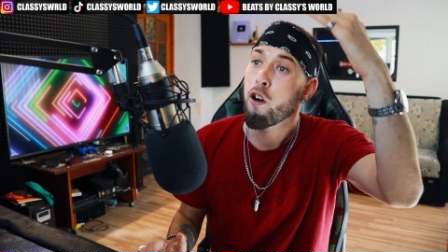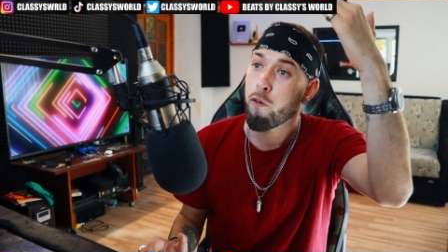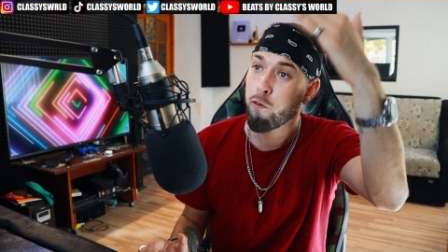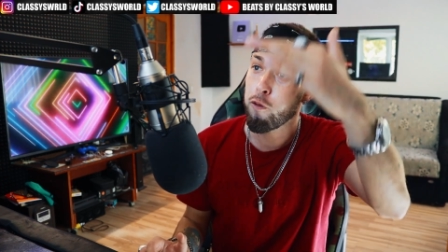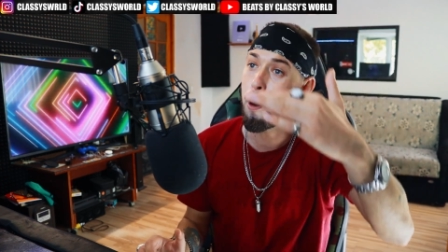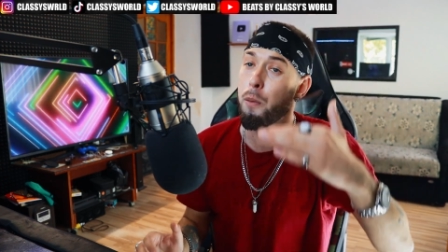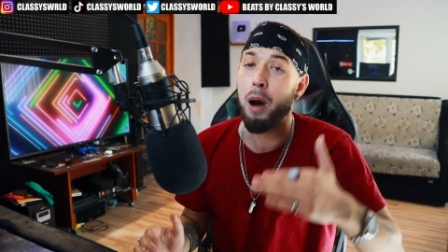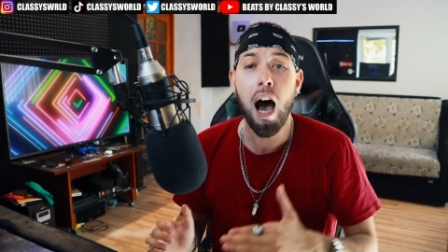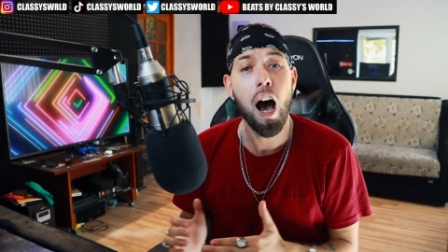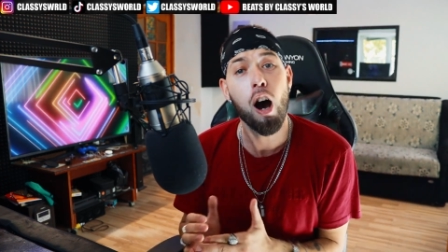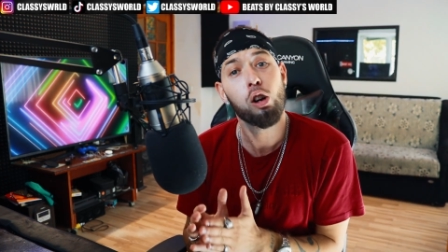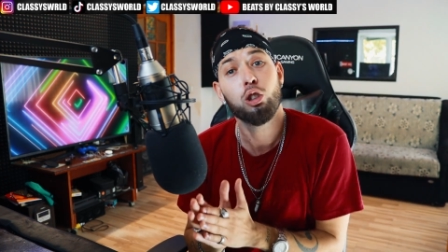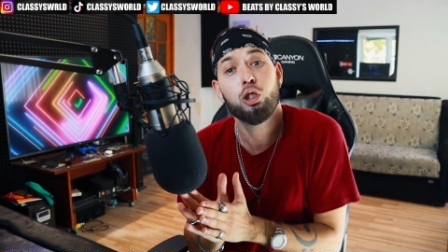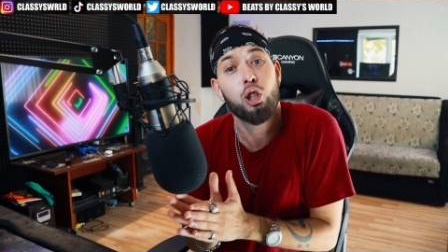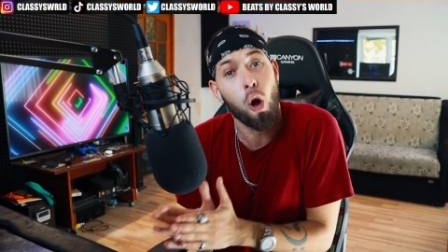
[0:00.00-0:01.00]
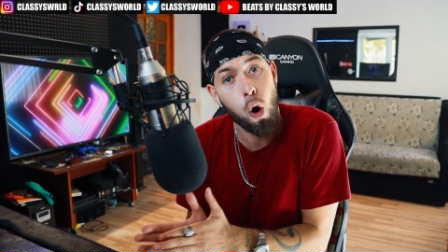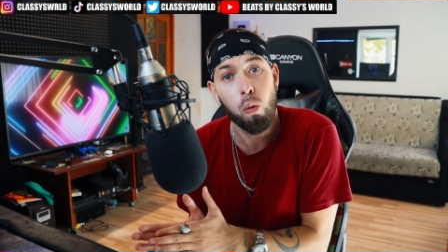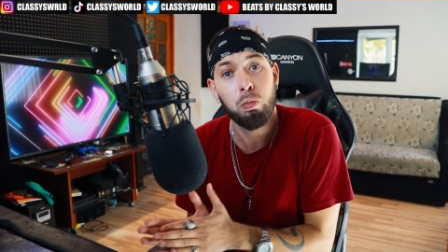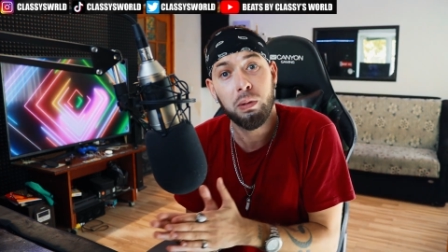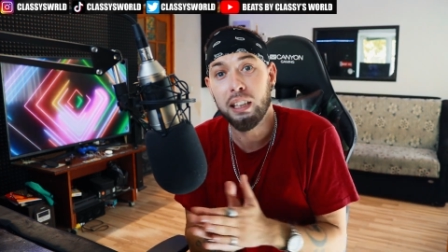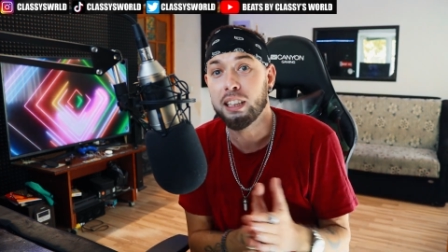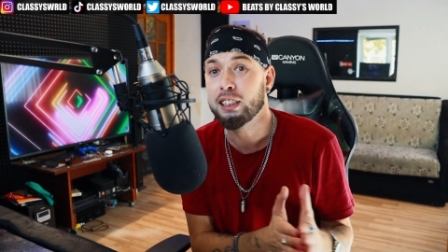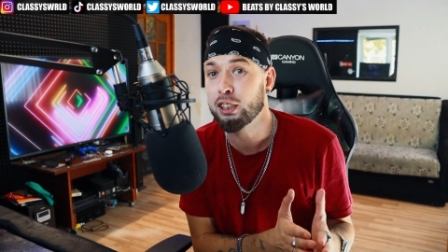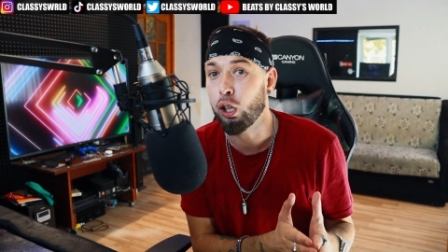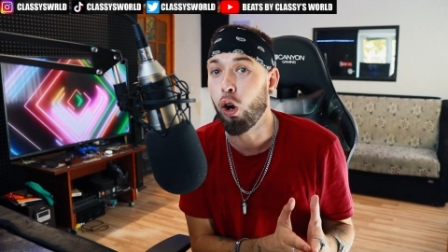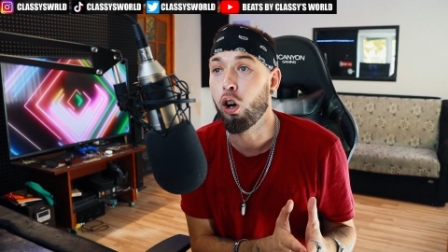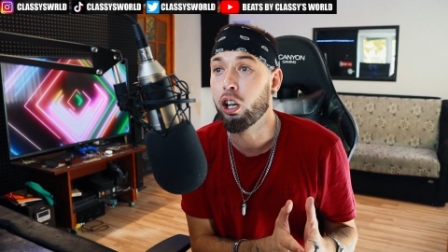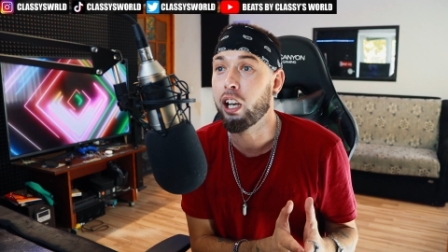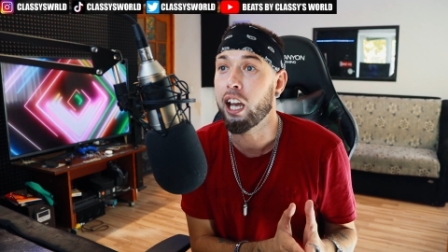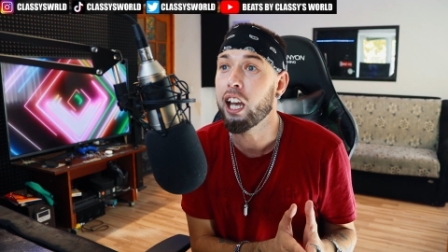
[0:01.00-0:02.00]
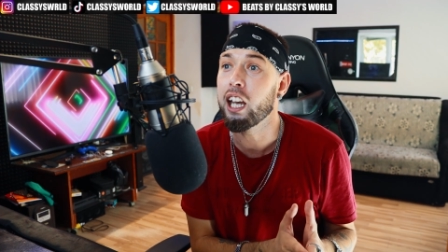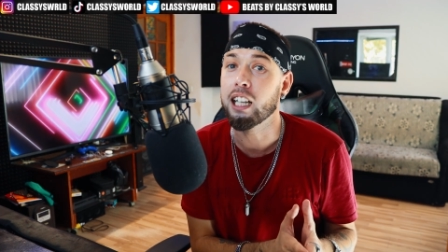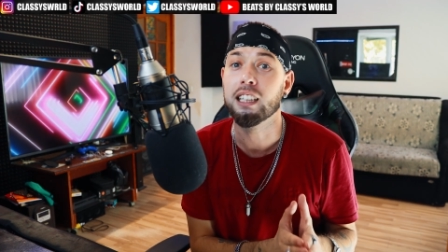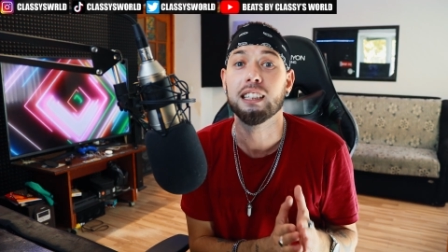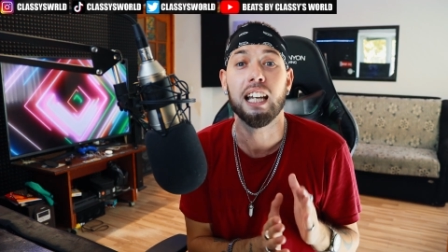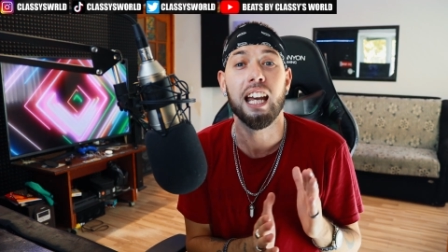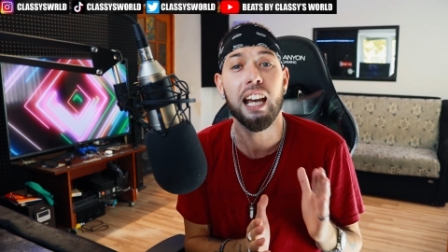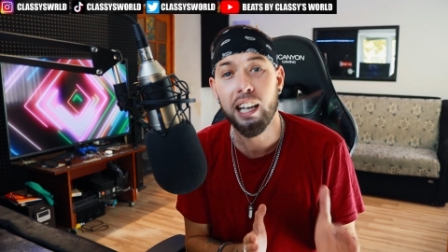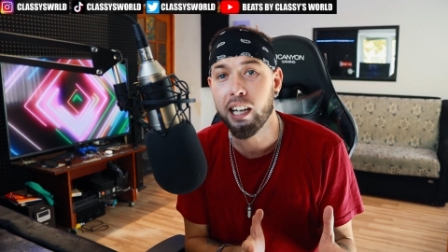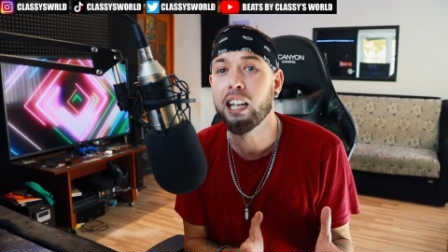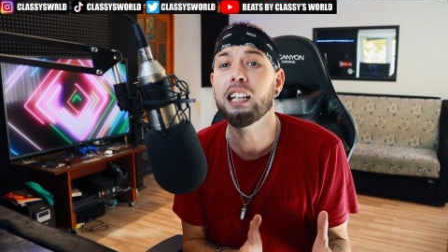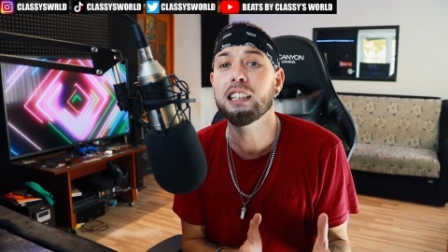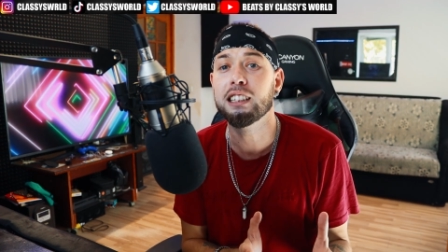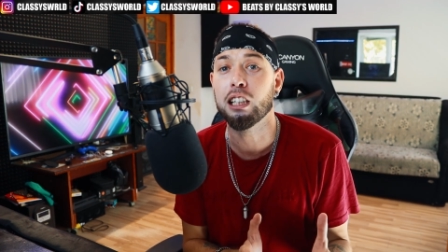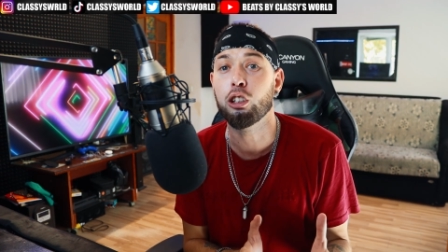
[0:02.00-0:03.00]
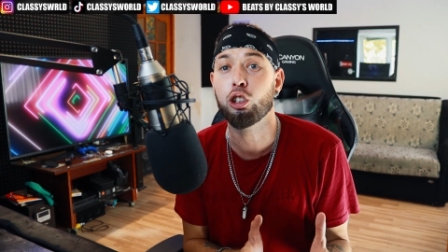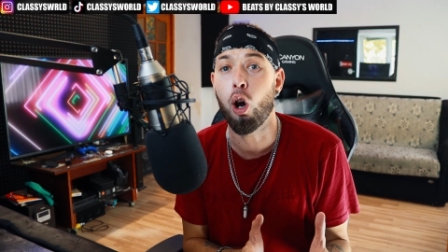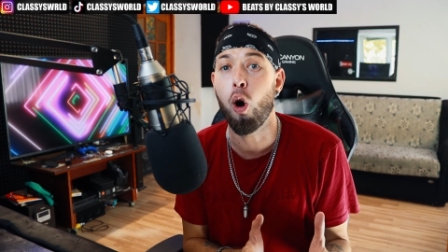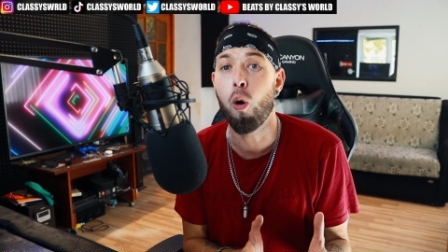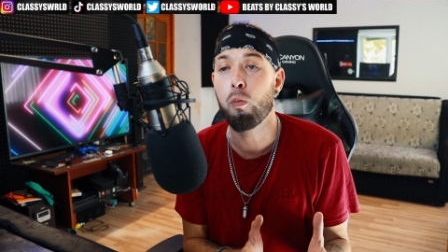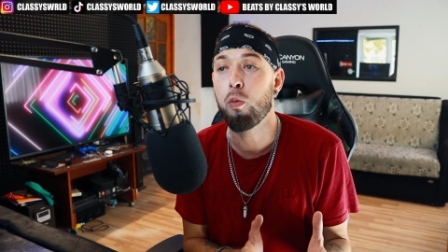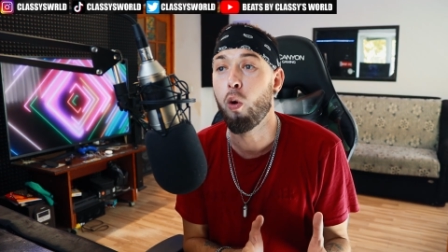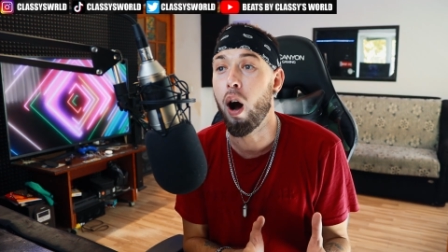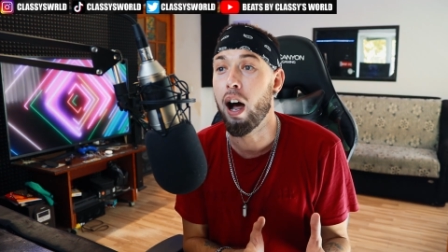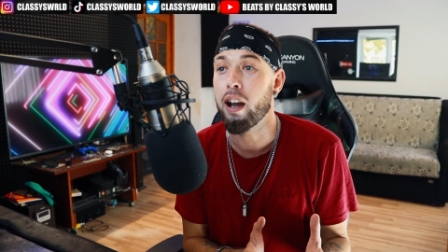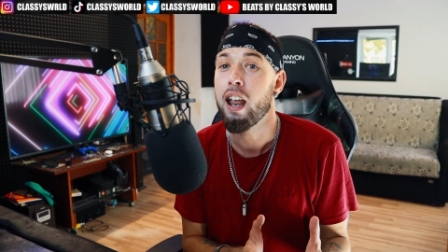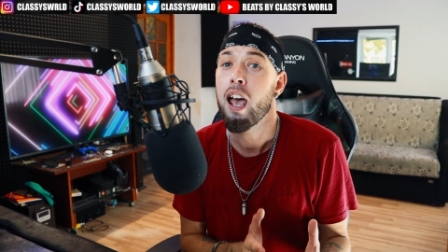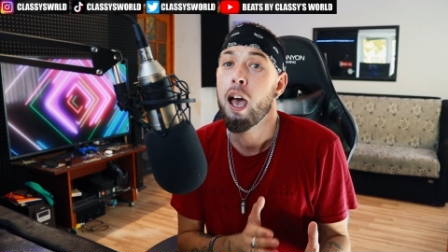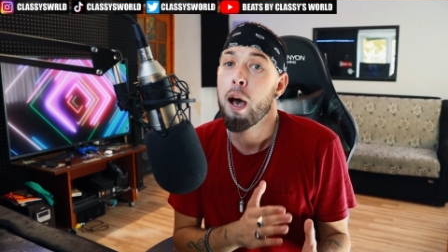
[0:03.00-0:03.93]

from how dope this song is. It is a dope one,